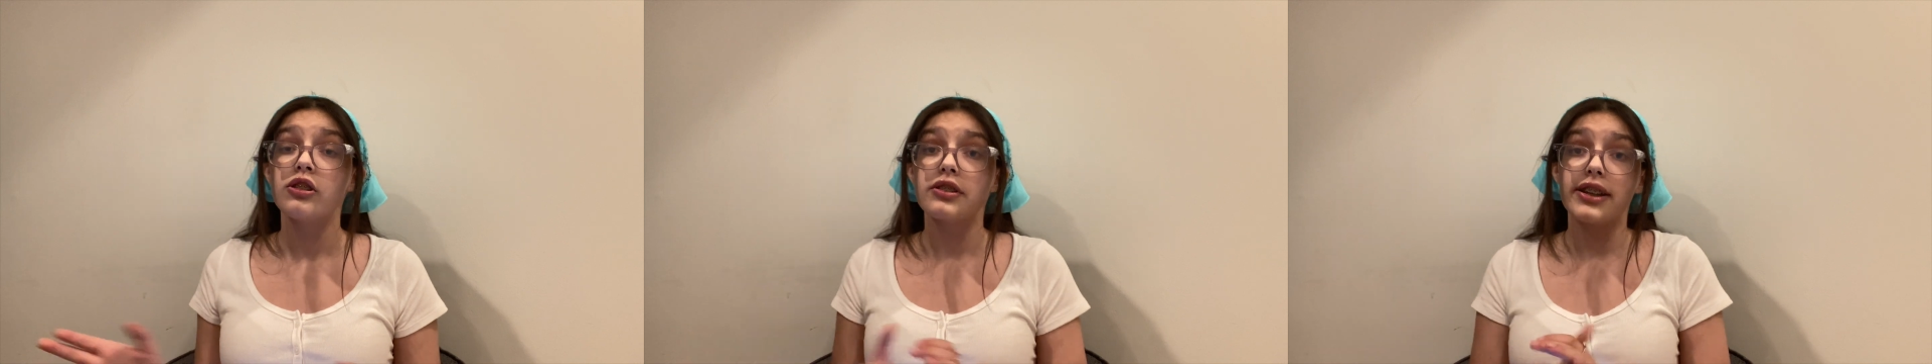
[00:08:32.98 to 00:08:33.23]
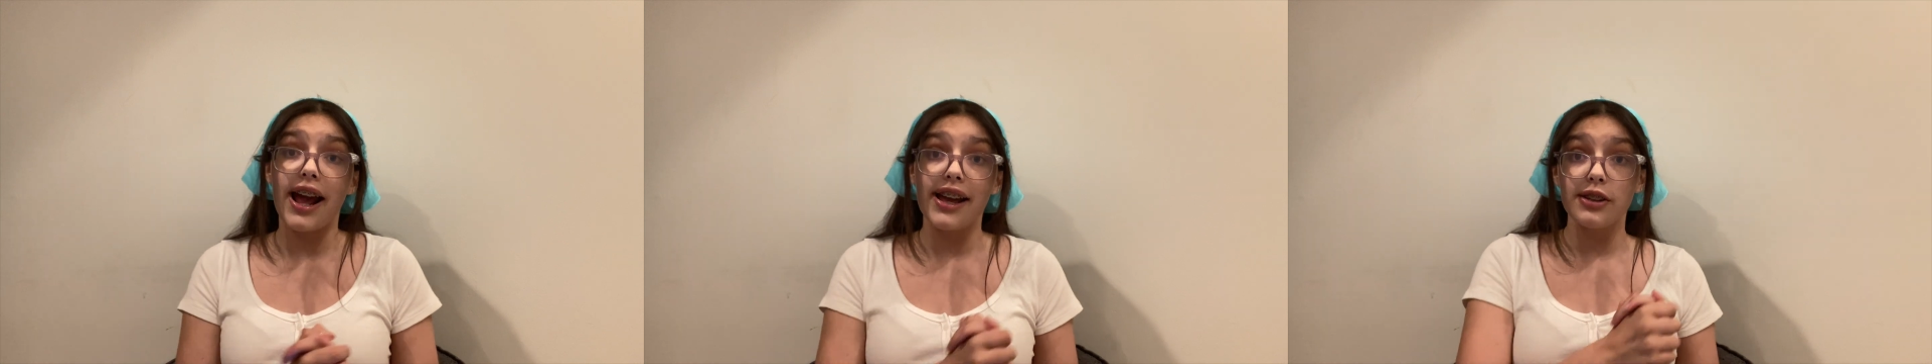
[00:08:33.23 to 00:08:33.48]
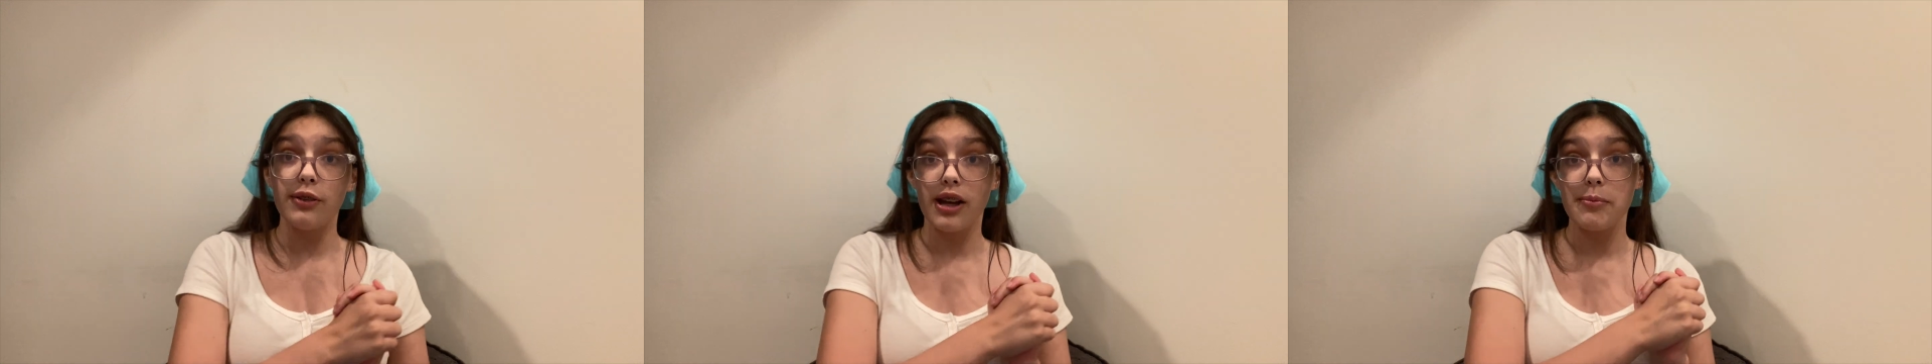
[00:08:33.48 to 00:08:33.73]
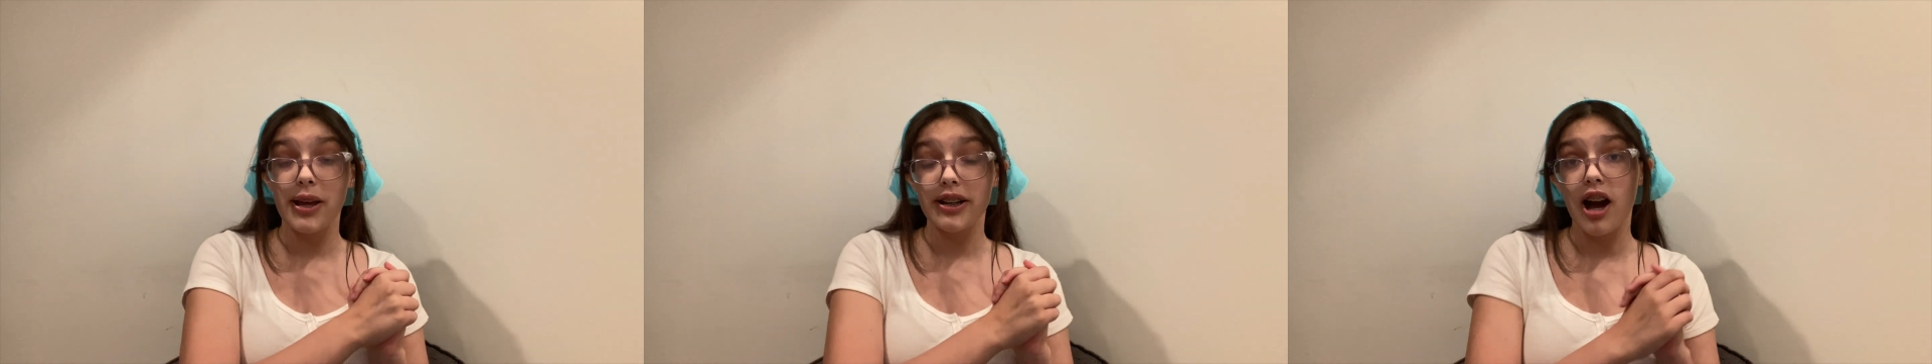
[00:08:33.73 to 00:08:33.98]
So I'd highly
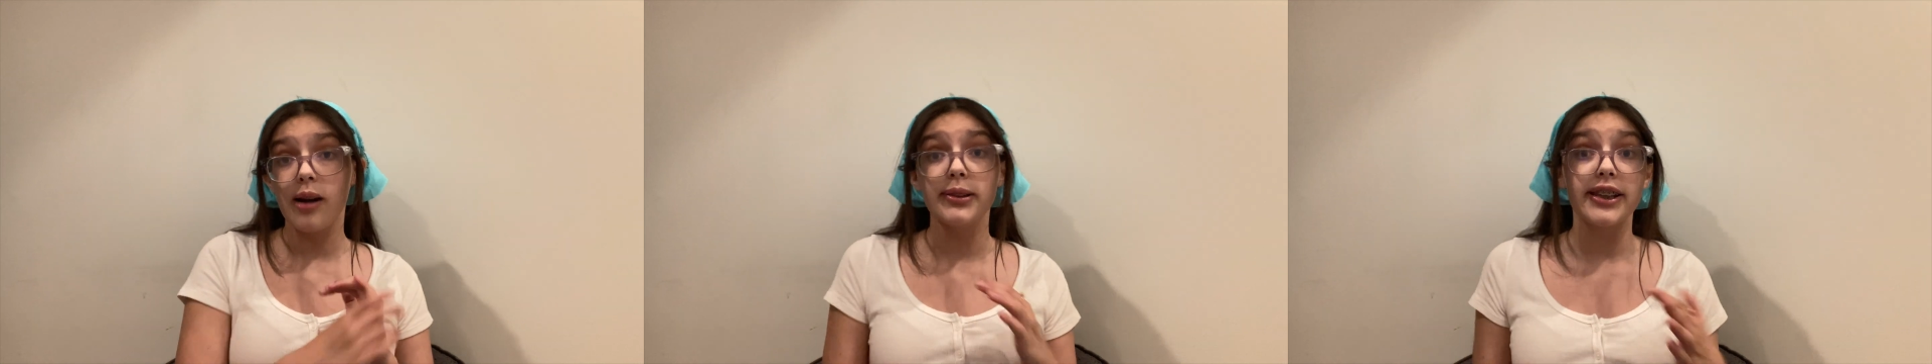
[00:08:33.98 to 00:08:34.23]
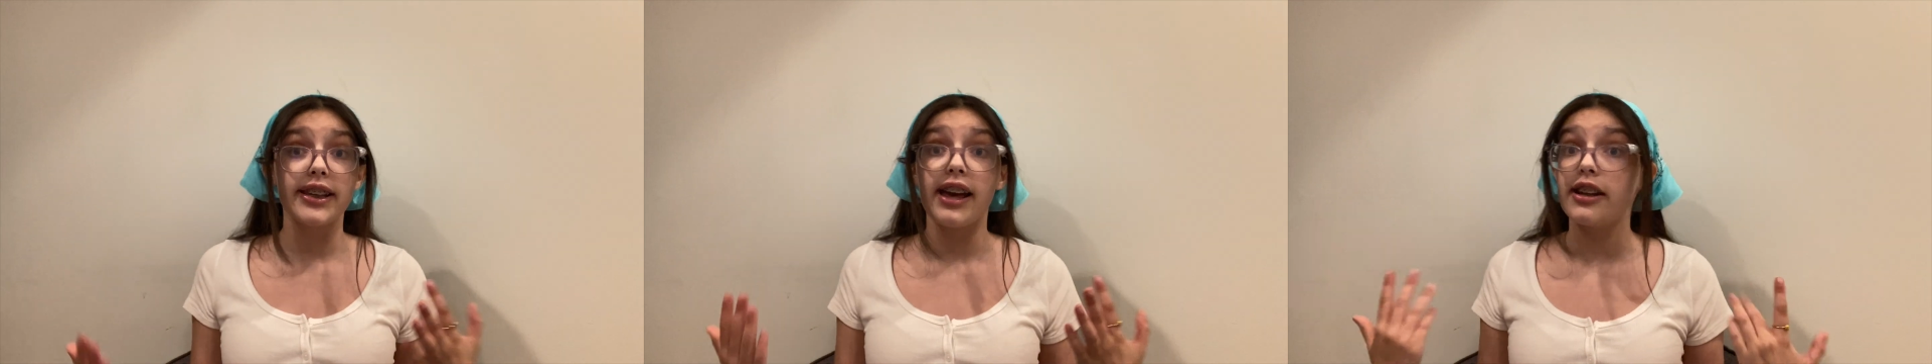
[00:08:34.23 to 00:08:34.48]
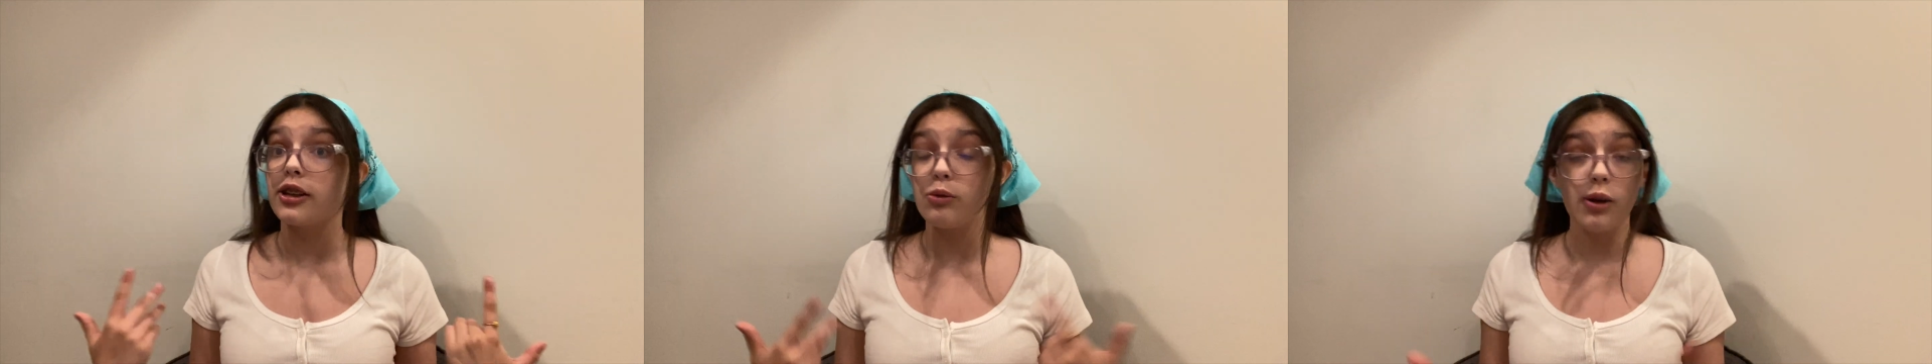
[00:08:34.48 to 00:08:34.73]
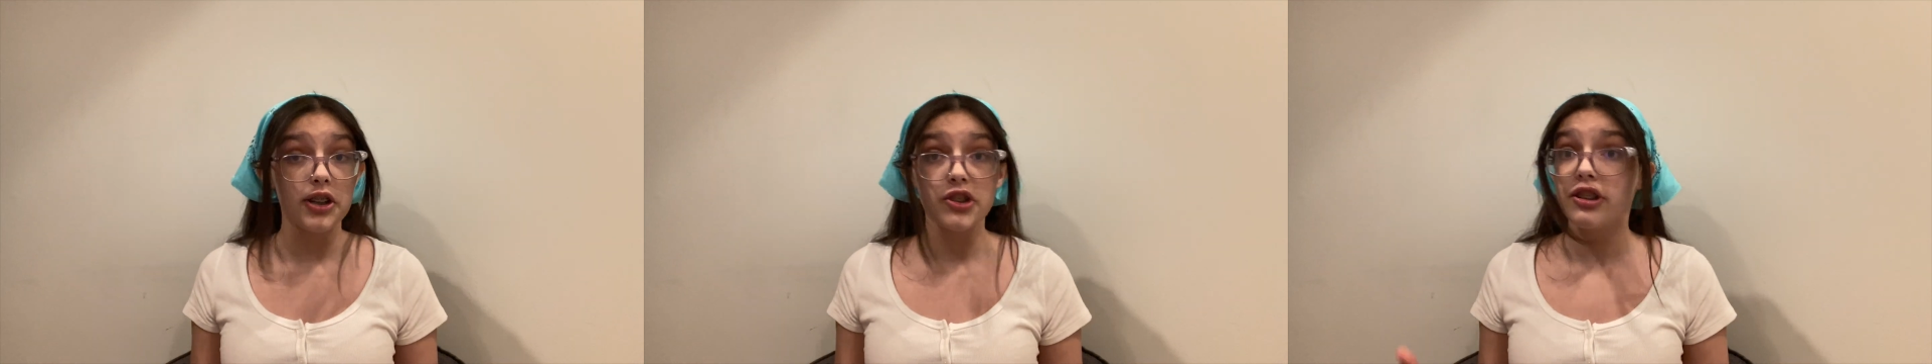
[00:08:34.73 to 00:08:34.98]
recommend commenting any
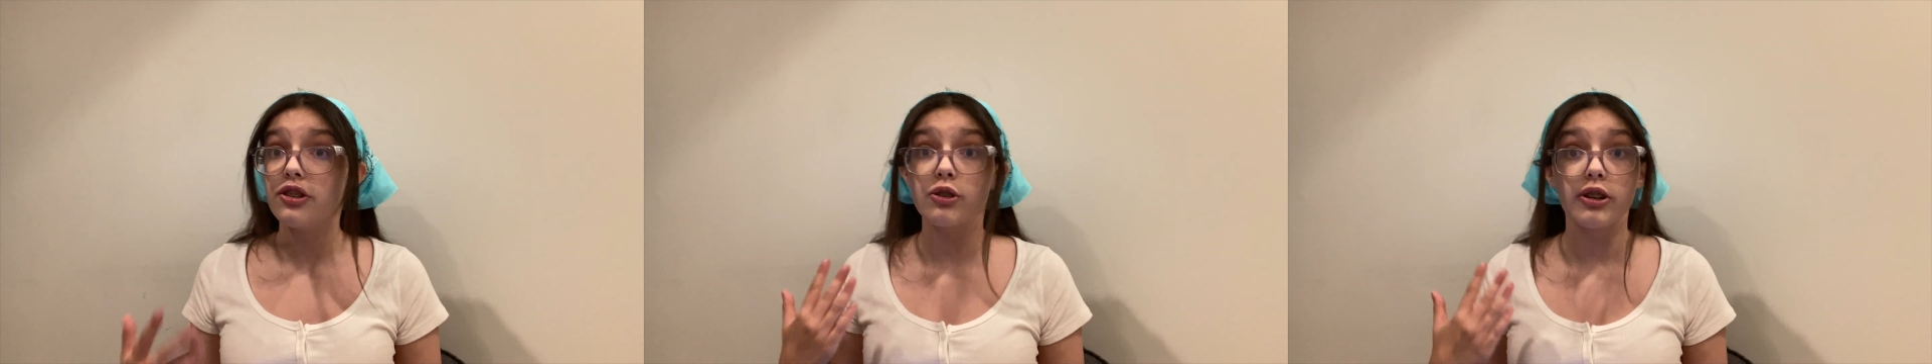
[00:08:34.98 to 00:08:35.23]
questions